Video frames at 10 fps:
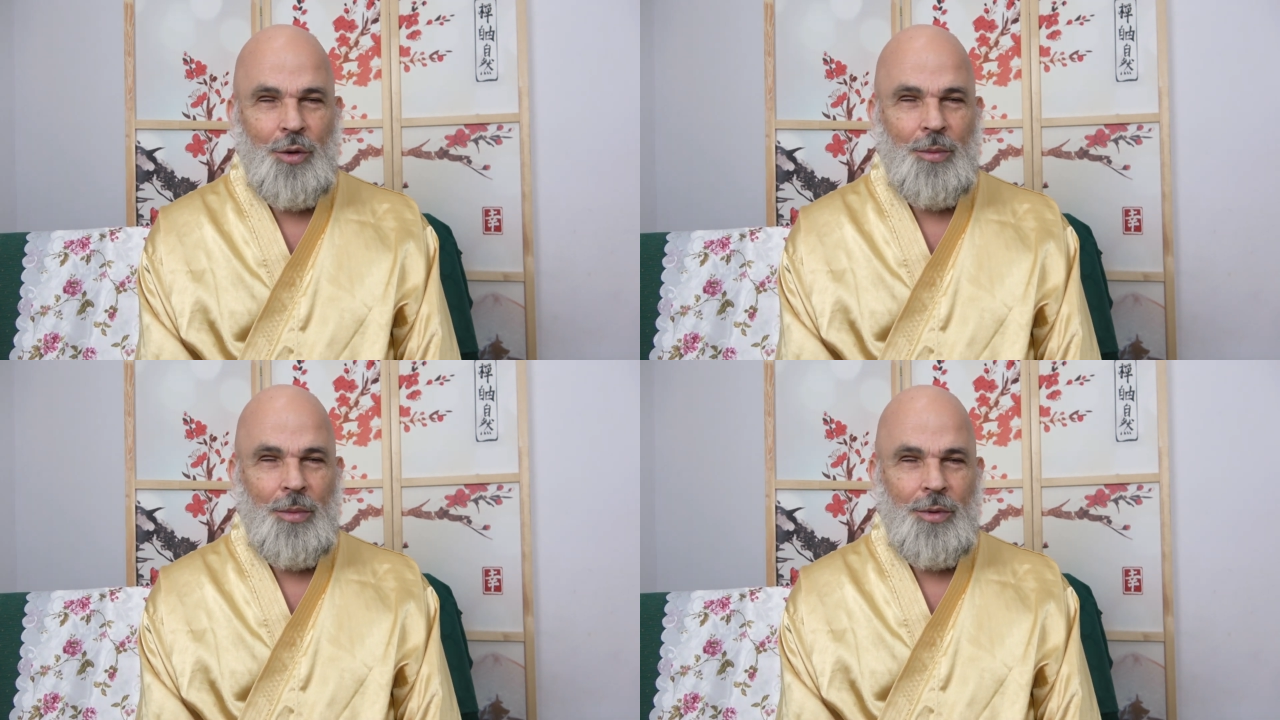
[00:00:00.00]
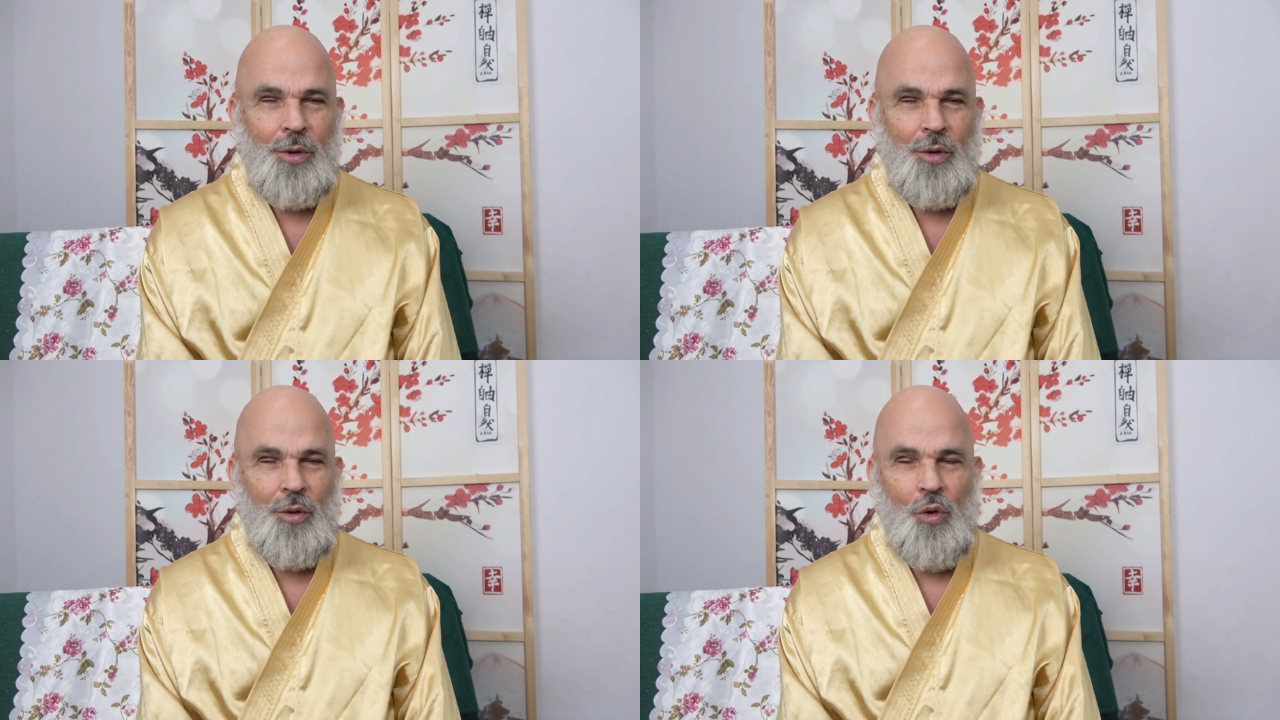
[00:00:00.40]

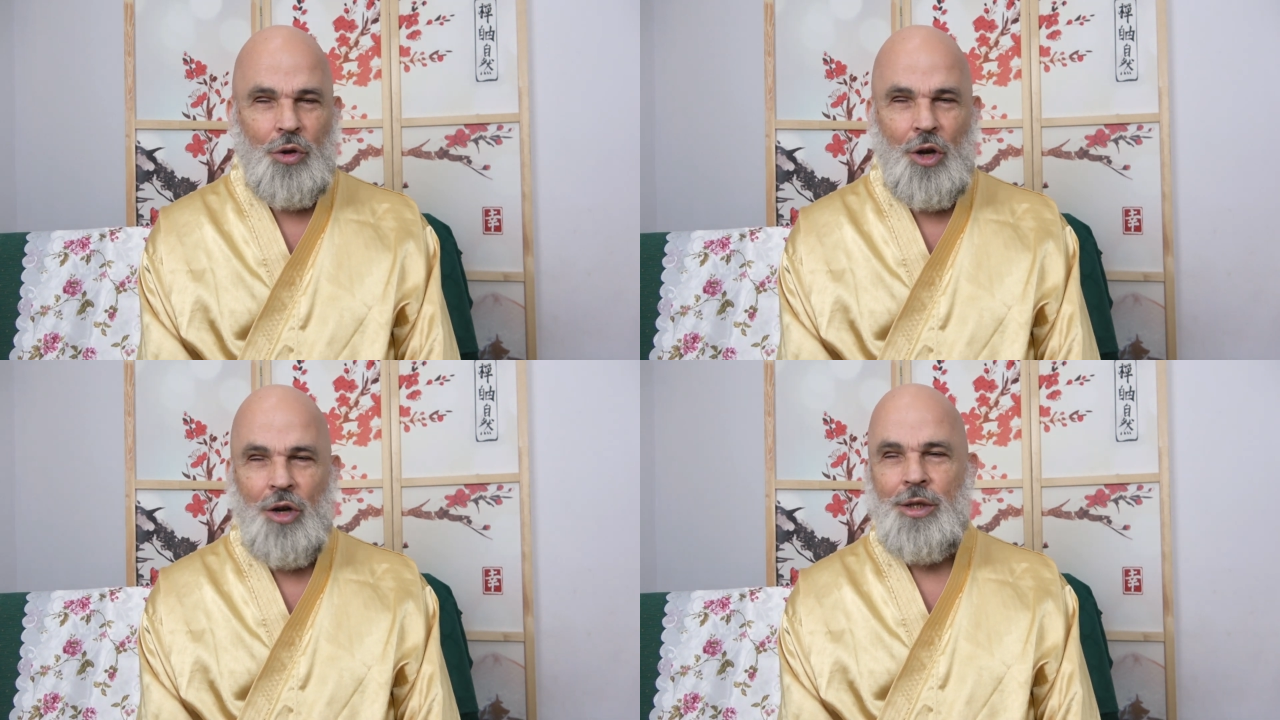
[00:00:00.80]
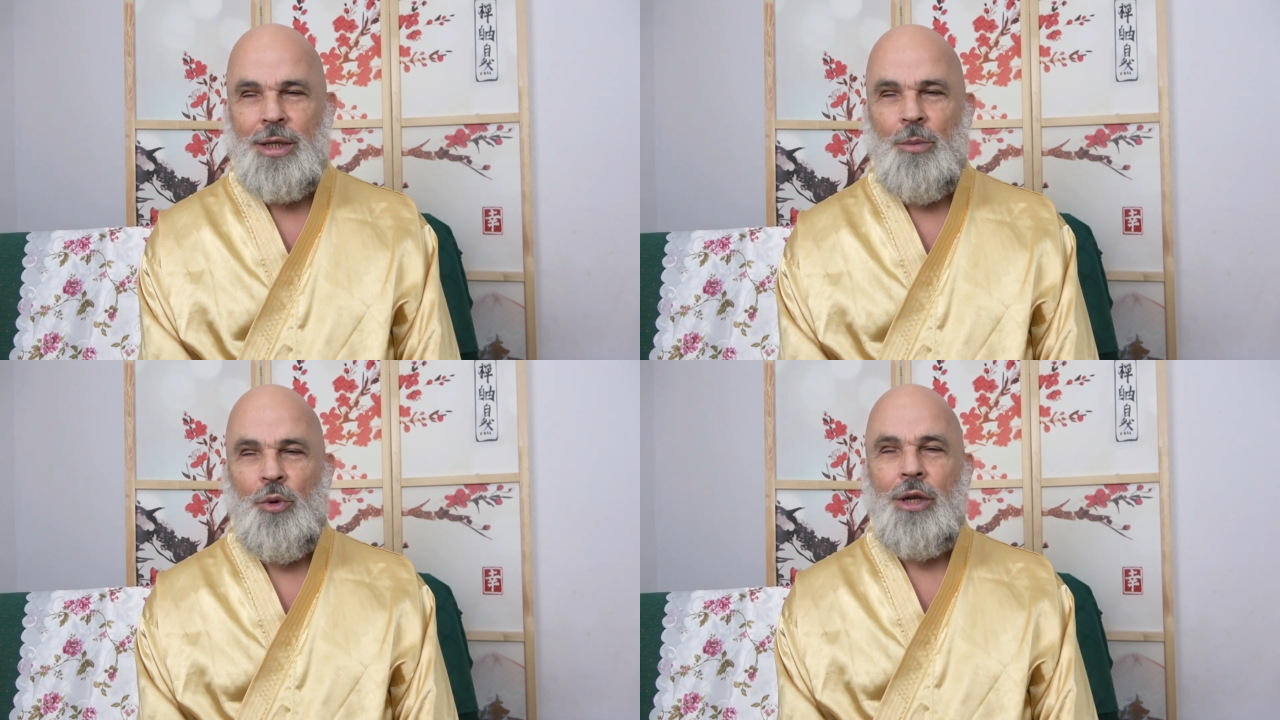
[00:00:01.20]
the young
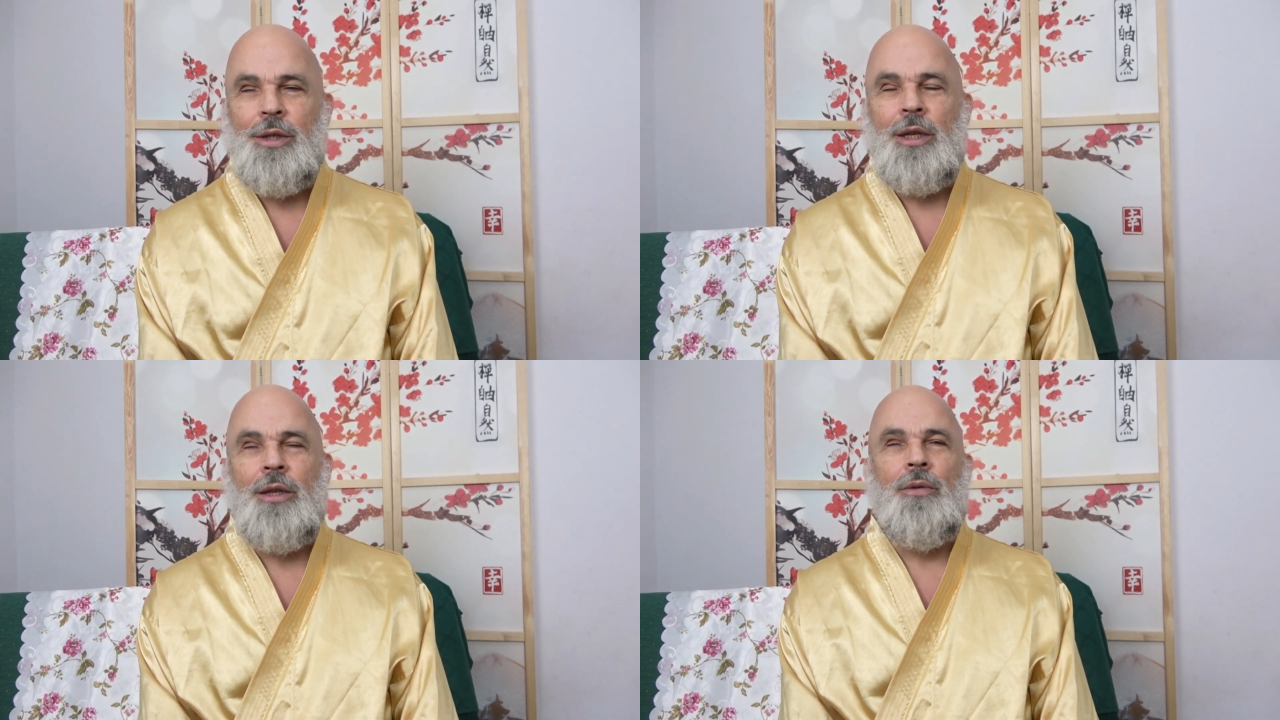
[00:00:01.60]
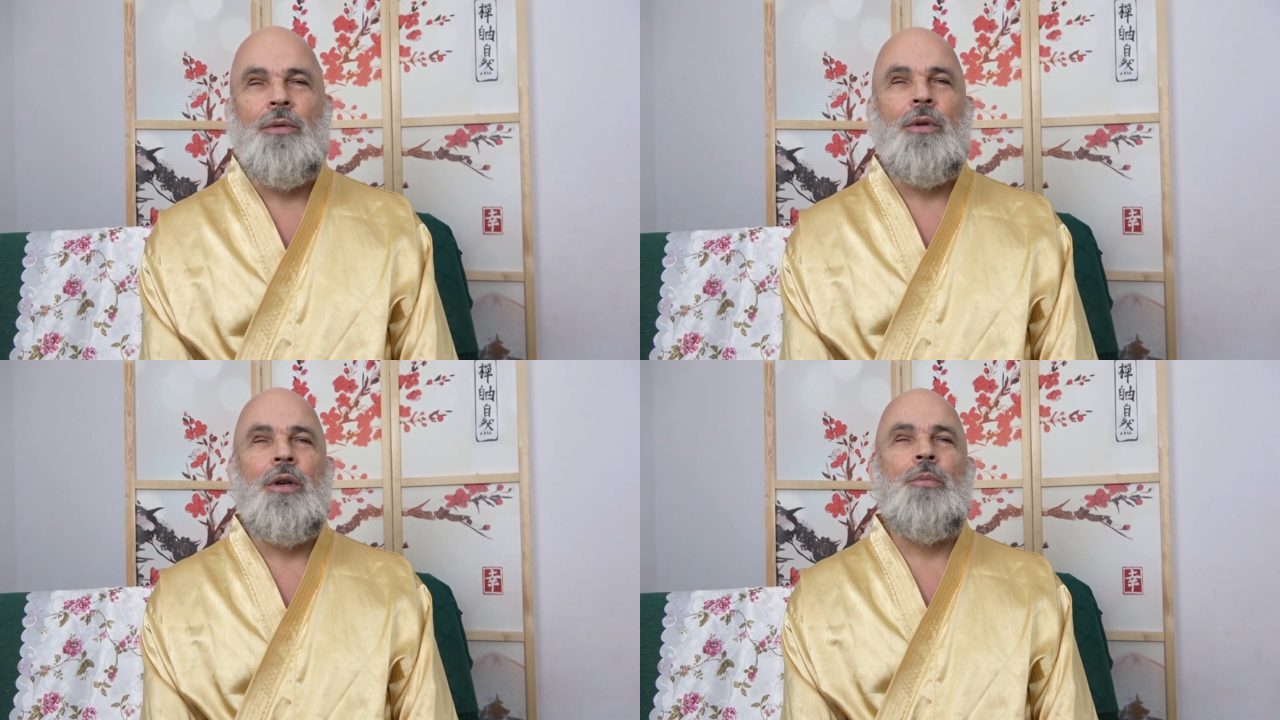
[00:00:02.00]
samurai is saying,